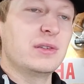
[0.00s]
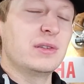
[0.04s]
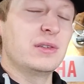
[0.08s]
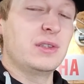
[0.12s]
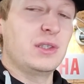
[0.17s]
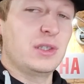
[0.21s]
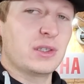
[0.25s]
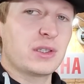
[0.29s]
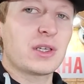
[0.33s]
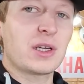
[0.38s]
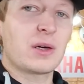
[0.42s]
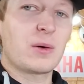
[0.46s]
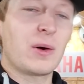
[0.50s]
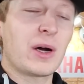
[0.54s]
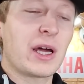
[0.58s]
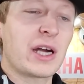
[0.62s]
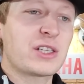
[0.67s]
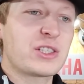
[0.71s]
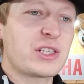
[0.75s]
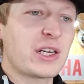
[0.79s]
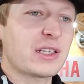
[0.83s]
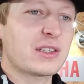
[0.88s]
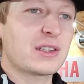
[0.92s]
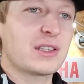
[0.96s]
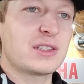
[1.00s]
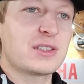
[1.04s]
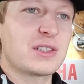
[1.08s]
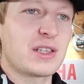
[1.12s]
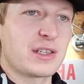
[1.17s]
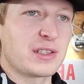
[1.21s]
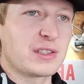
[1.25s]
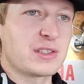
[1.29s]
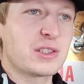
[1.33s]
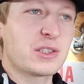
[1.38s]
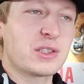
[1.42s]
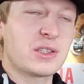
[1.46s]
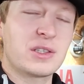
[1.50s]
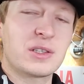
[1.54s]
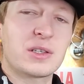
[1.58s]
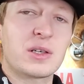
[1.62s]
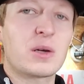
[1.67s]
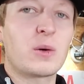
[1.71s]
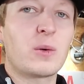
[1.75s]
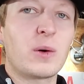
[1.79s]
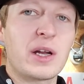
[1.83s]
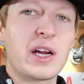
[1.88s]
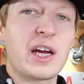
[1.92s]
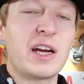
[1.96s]
you're gonna wanna check these things. You're
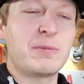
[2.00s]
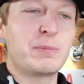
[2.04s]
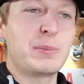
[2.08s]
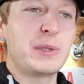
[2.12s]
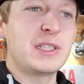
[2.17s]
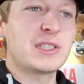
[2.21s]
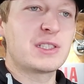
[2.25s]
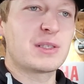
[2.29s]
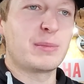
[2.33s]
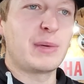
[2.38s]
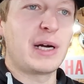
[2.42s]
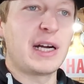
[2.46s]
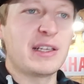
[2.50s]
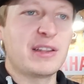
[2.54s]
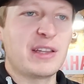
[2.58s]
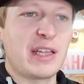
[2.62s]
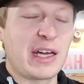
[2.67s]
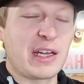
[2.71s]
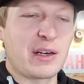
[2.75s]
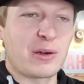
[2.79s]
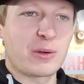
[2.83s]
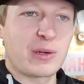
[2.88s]
gonna wanna have peace of mind that,